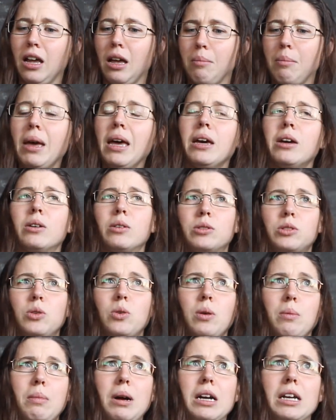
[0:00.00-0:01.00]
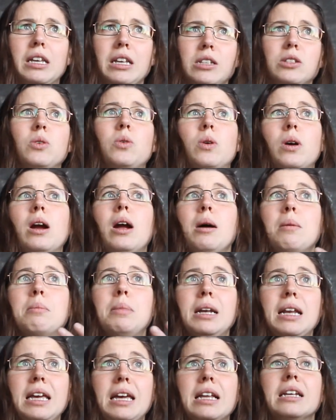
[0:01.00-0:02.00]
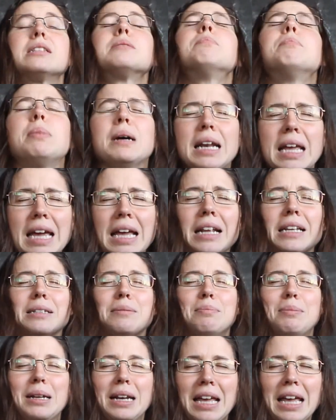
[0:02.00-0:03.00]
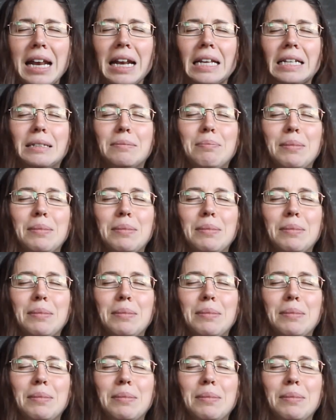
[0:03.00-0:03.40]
mangoes or monkeys or bananas, bananas, bananas,